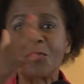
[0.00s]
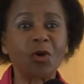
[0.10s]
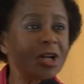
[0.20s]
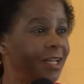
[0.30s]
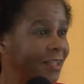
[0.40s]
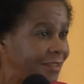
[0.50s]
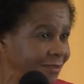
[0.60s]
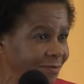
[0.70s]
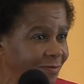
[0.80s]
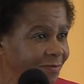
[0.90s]
modeling
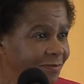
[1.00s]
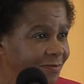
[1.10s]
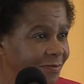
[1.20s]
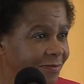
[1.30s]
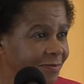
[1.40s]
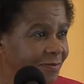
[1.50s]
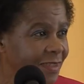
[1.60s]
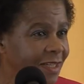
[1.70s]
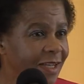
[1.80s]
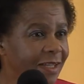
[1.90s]

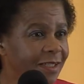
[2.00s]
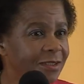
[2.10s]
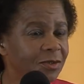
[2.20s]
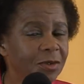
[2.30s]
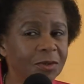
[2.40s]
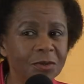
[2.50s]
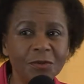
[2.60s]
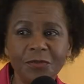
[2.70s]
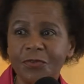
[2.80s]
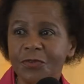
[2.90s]
the kind
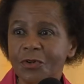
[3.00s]
of